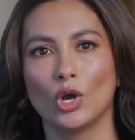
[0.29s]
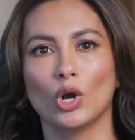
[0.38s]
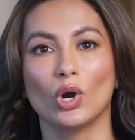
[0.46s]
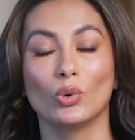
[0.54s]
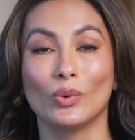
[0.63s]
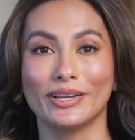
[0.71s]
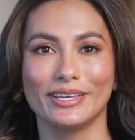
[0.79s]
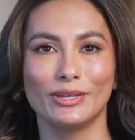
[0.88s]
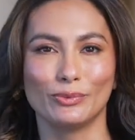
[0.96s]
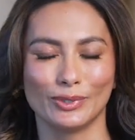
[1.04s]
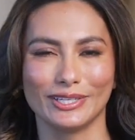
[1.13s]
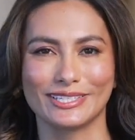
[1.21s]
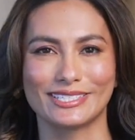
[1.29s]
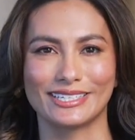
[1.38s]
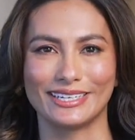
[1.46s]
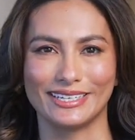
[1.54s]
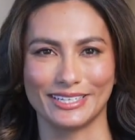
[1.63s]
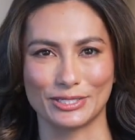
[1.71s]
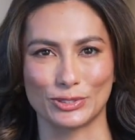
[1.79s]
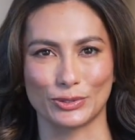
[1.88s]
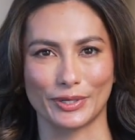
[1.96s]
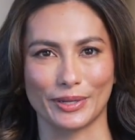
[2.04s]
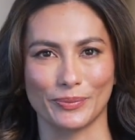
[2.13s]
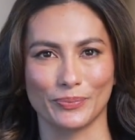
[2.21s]
Hawaii real estate
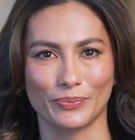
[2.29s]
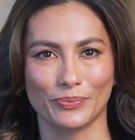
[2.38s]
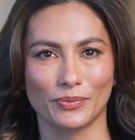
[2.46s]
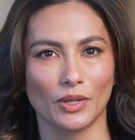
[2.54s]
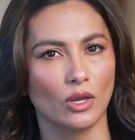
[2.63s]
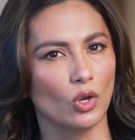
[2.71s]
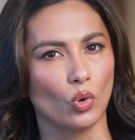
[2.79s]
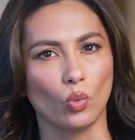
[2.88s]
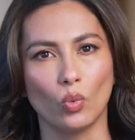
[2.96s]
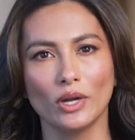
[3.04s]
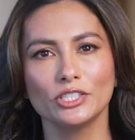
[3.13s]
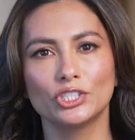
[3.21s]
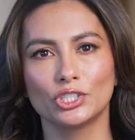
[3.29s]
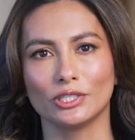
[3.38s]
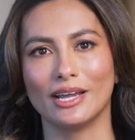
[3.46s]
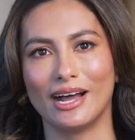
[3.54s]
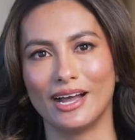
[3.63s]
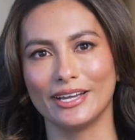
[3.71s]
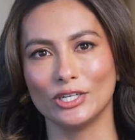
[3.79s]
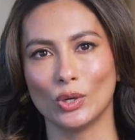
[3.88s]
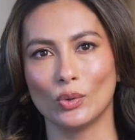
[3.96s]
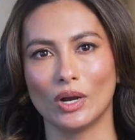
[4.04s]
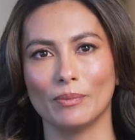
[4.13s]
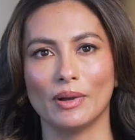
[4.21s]
history. What should I
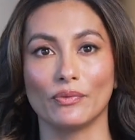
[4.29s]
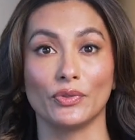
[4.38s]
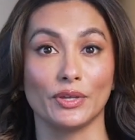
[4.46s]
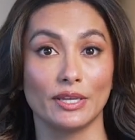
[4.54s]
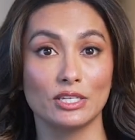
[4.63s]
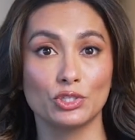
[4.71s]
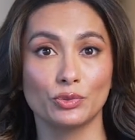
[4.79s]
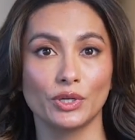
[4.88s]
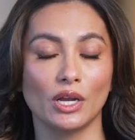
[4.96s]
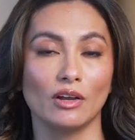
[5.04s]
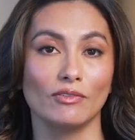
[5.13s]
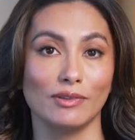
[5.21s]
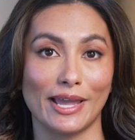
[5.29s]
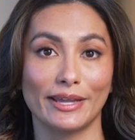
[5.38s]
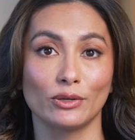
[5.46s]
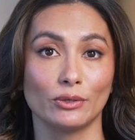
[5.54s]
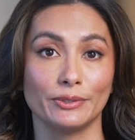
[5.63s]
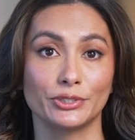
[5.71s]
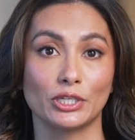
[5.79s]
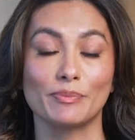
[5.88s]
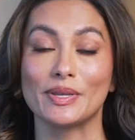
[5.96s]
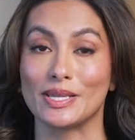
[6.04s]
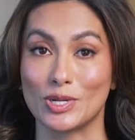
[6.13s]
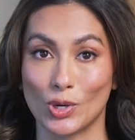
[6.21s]
know about the history of land ownership
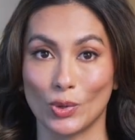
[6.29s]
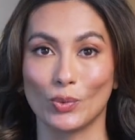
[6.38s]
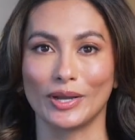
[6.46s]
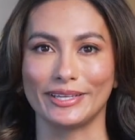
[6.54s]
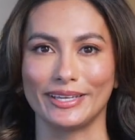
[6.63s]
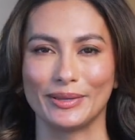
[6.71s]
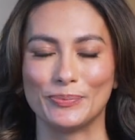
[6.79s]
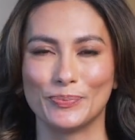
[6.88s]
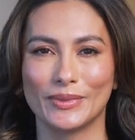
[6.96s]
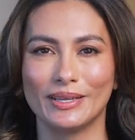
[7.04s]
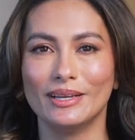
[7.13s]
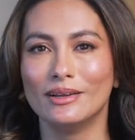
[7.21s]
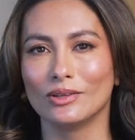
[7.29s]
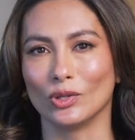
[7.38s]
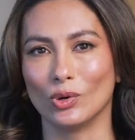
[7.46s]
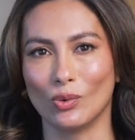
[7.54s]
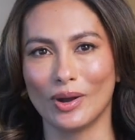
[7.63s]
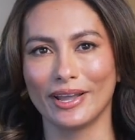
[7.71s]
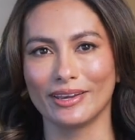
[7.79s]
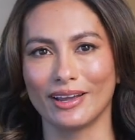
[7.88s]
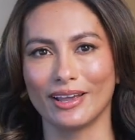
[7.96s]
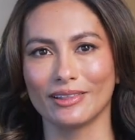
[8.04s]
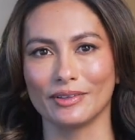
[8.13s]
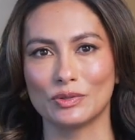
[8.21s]
in Hawaii? The Hawaiian
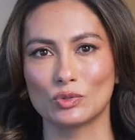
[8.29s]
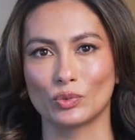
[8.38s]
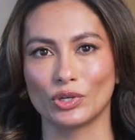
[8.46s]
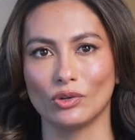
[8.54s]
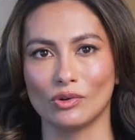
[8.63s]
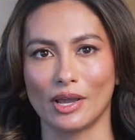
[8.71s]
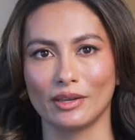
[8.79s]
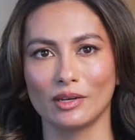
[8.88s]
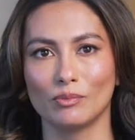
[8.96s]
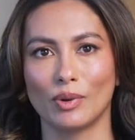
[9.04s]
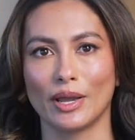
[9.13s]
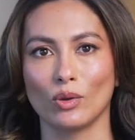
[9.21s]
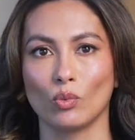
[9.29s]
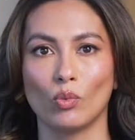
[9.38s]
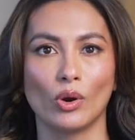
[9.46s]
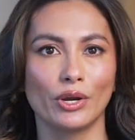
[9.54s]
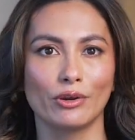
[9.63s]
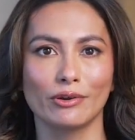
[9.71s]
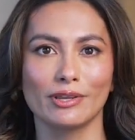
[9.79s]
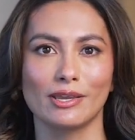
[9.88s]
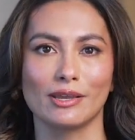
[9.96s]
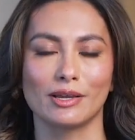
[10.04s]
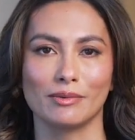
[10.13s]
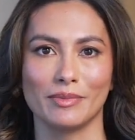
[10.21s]
Islands were united by warrior
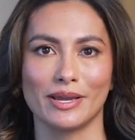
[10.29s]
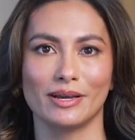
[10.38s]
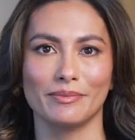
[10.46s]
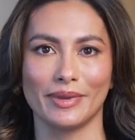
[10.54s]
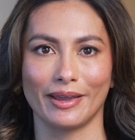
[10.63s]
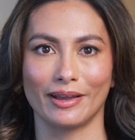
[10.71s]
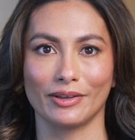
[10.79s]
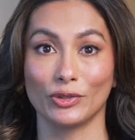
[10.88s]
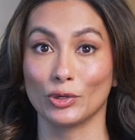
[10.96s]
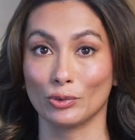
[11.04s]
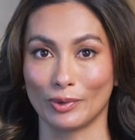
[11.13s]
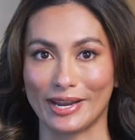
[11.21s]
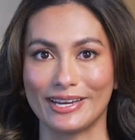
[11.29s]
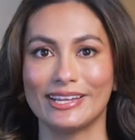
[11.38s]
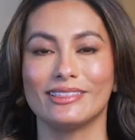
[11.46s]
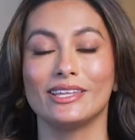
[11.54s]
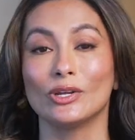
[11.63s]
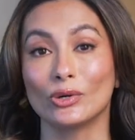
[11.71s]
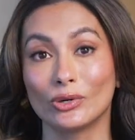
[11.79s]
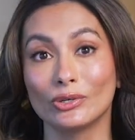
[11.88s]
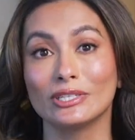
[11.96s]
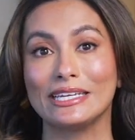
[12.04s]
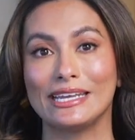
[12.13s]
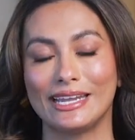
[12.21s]
King Kamehameha the Great in the
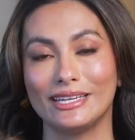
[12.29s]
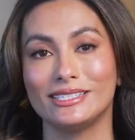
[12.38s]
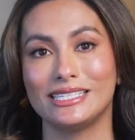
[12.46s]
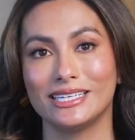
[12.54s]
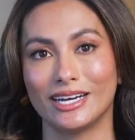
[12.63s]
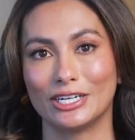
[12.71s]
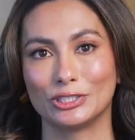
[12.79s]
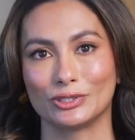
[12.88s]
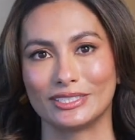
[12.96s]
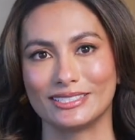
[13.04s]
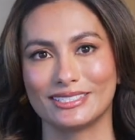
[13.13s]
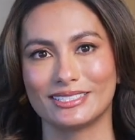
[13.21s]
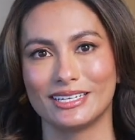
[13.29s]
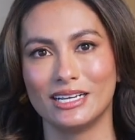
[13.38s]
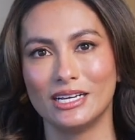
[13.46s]
early 1800s.